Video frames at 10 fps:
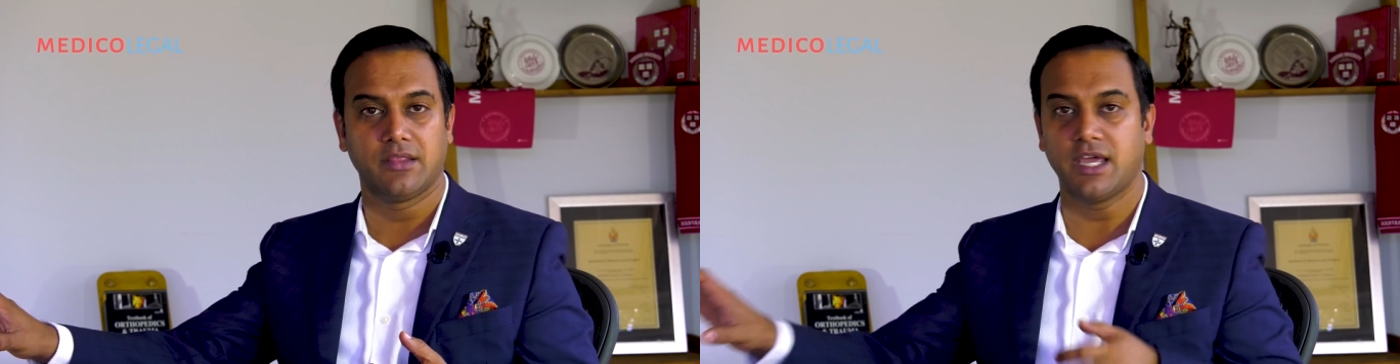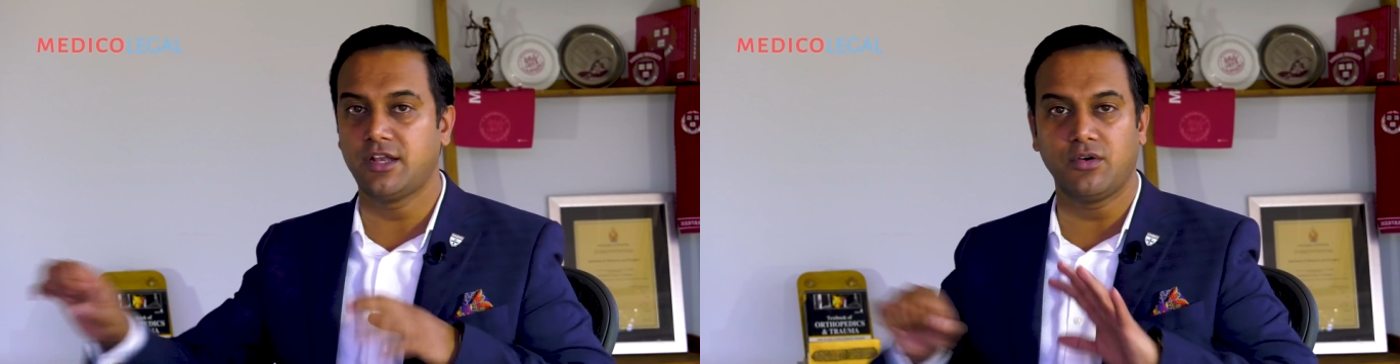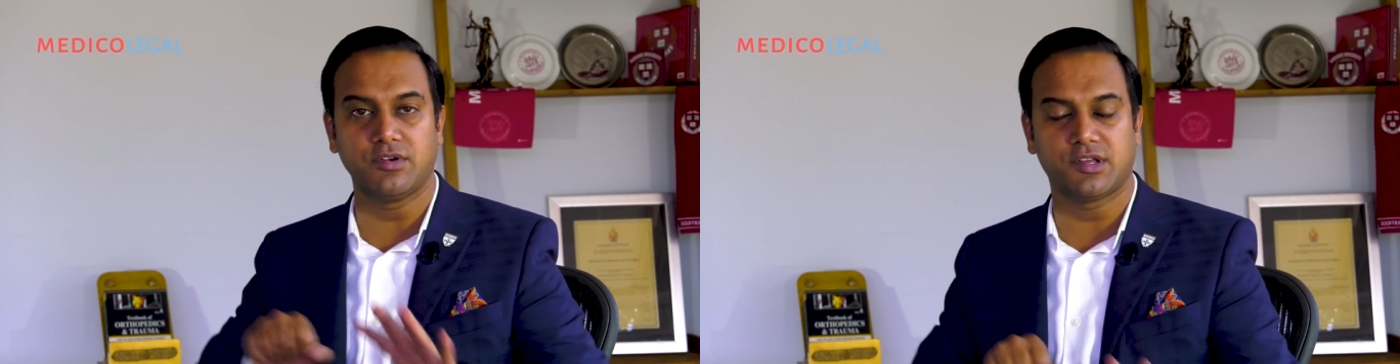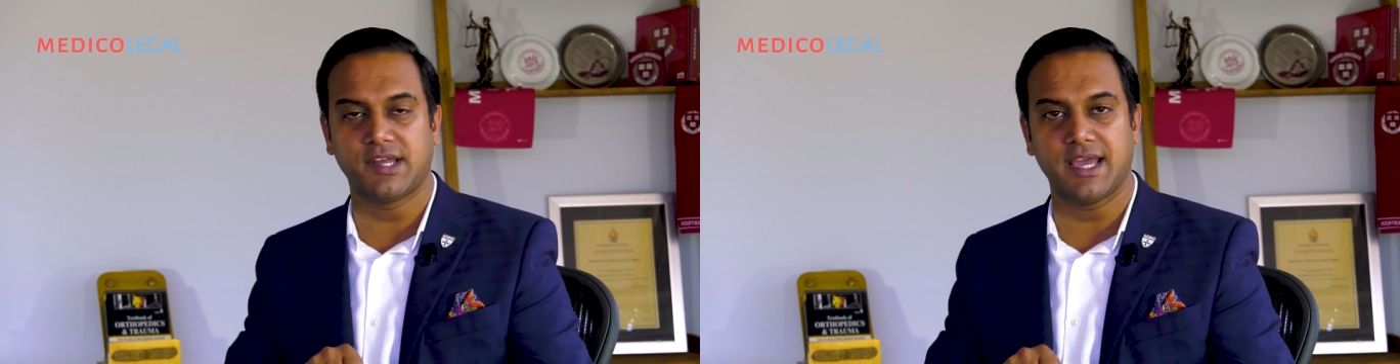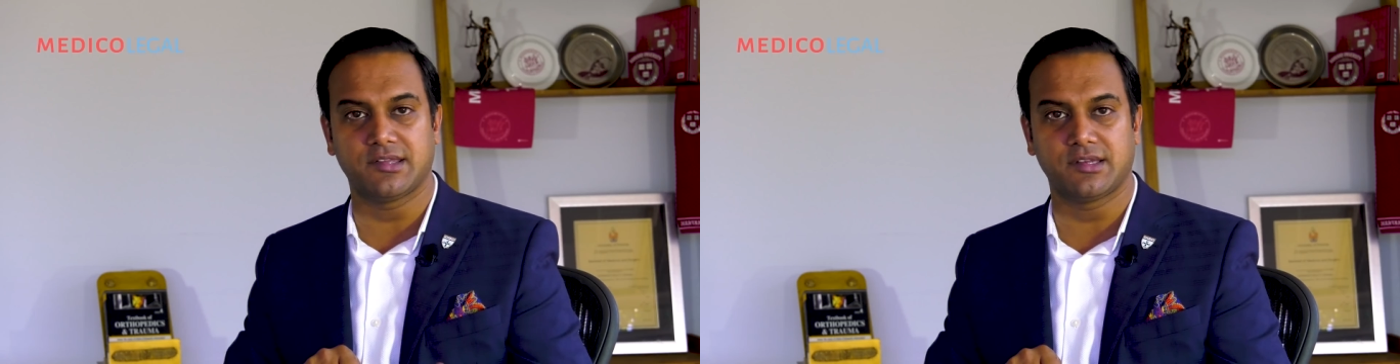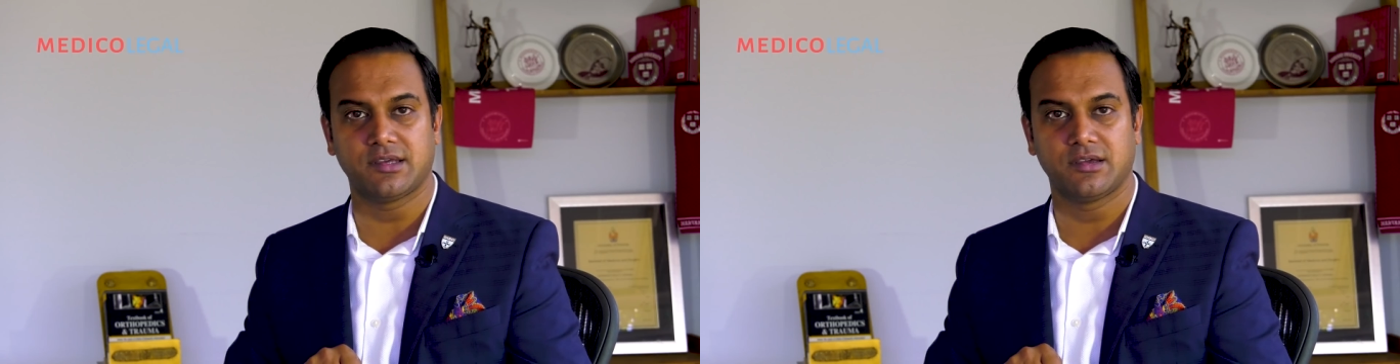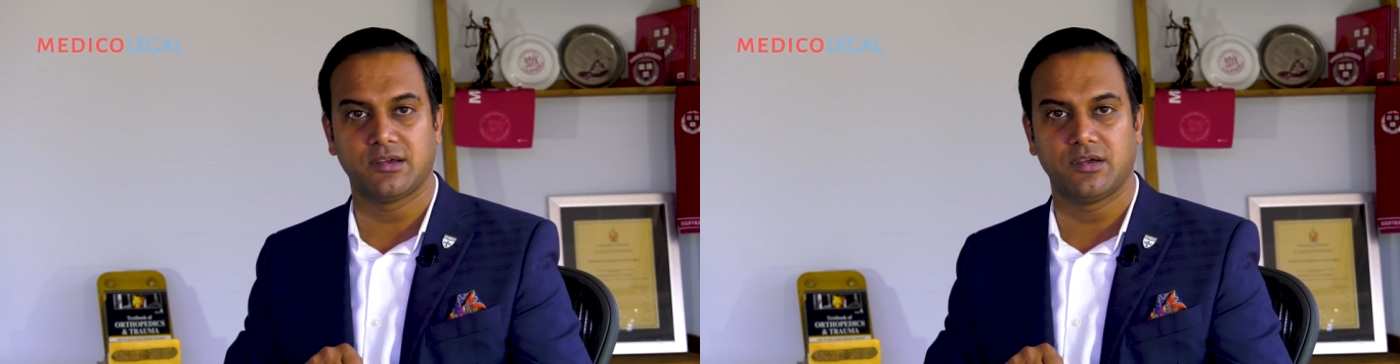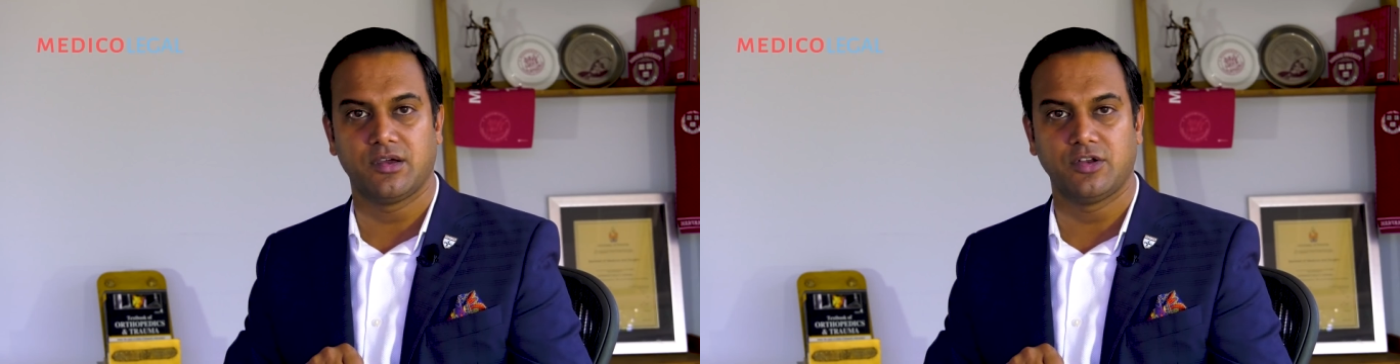they don't test
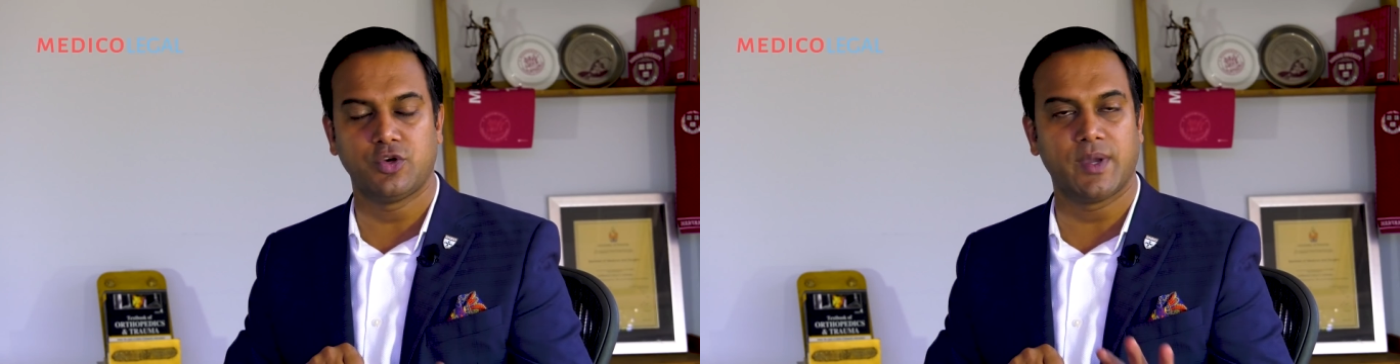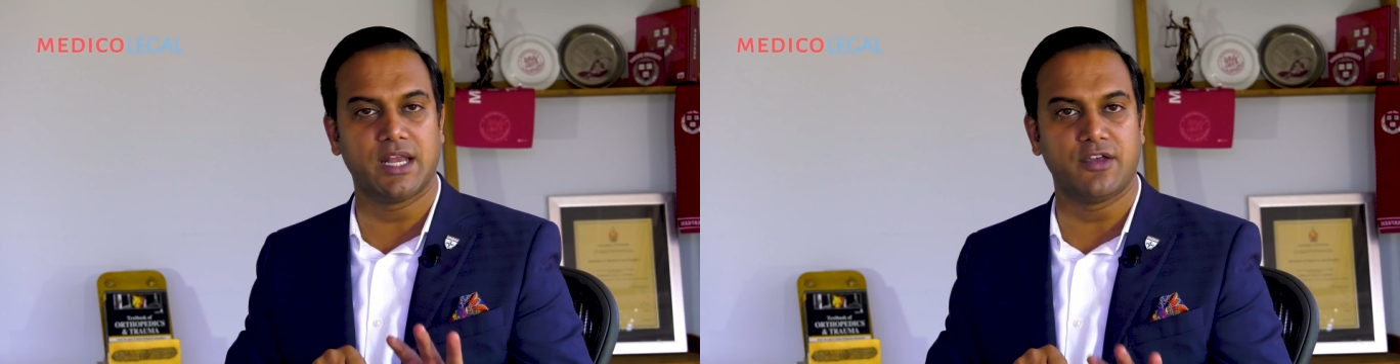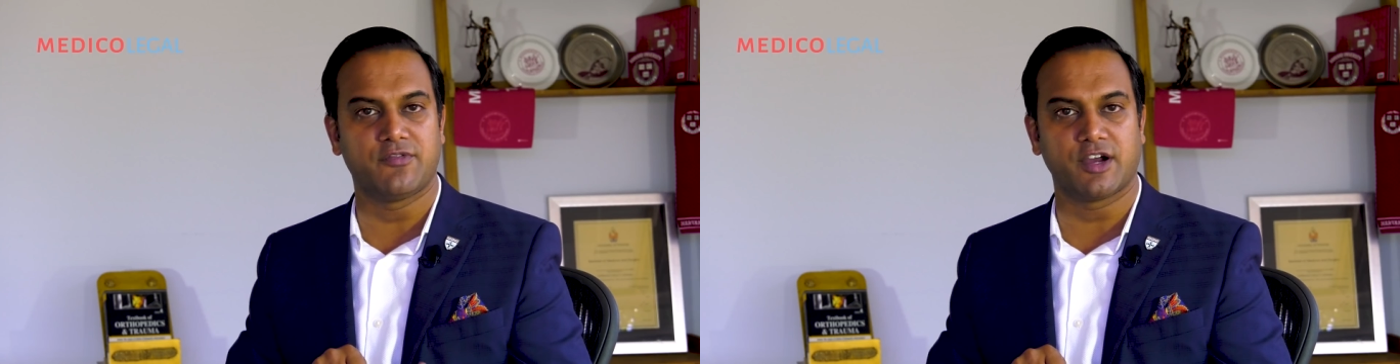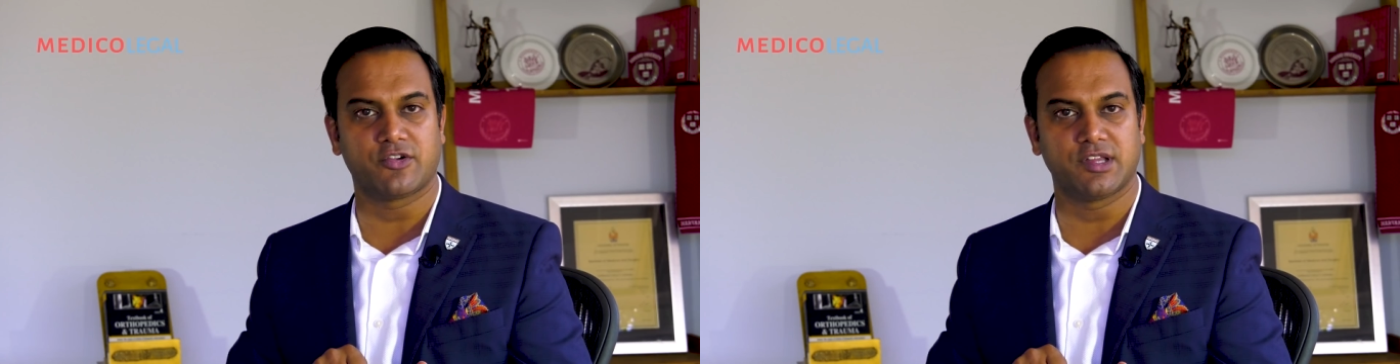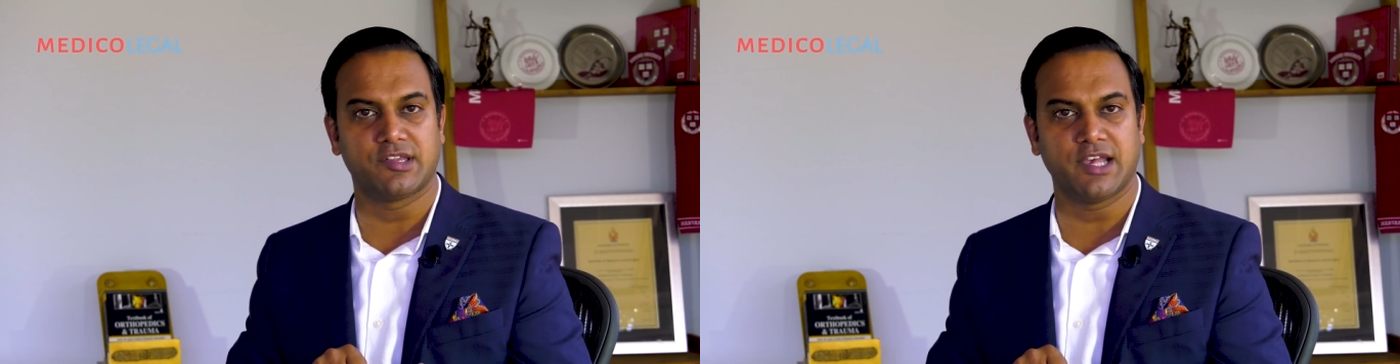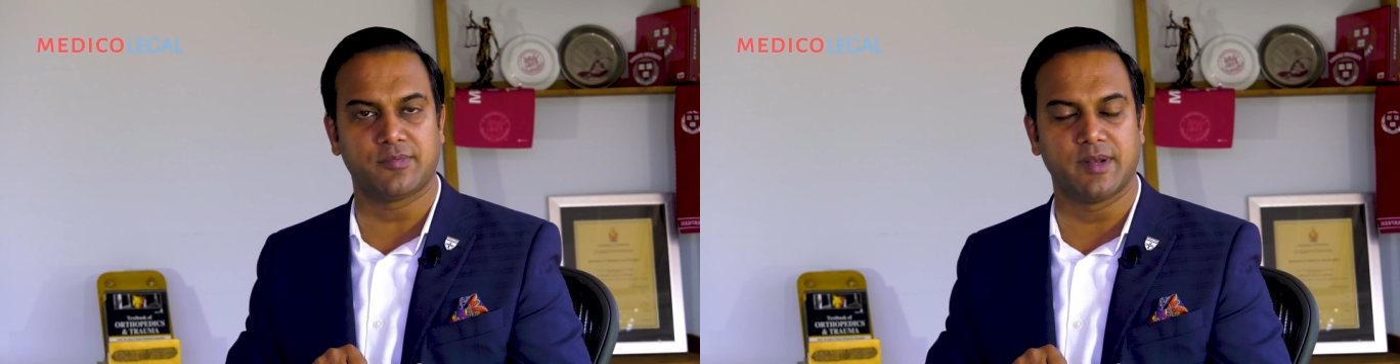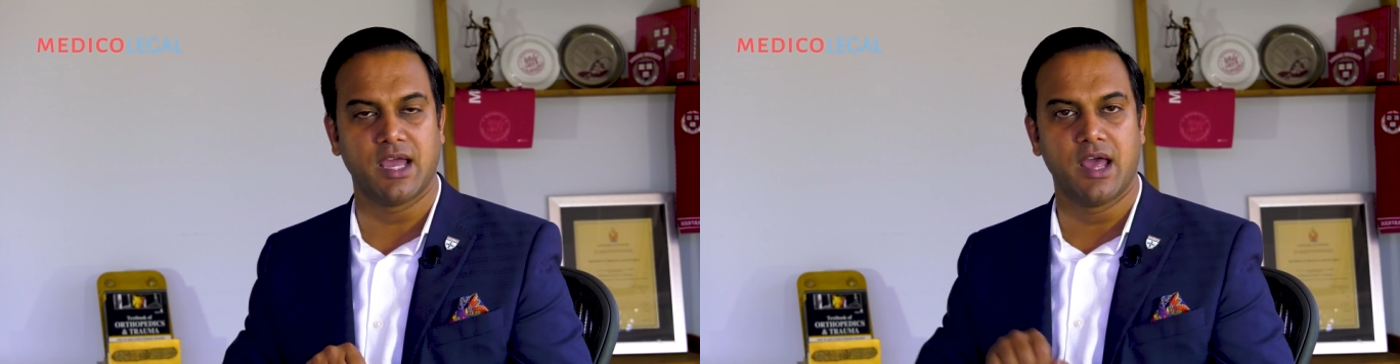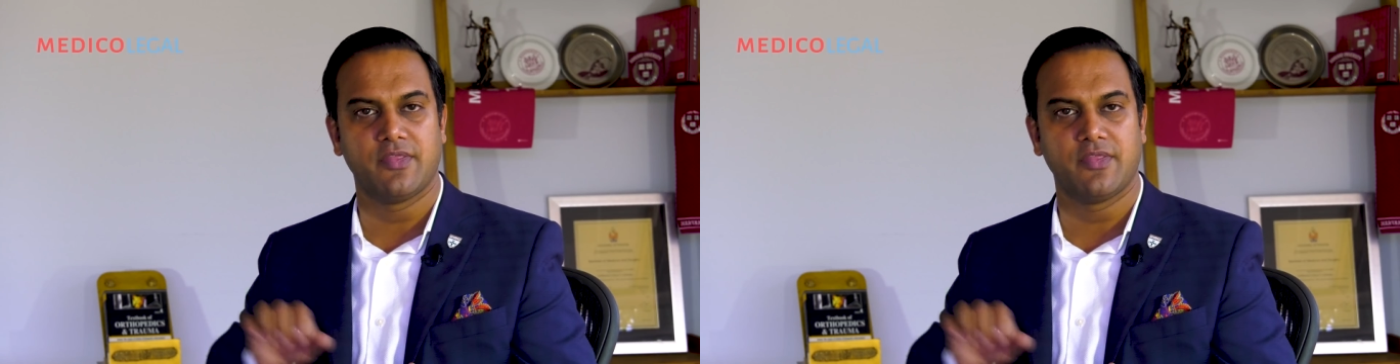doing any functional assessment.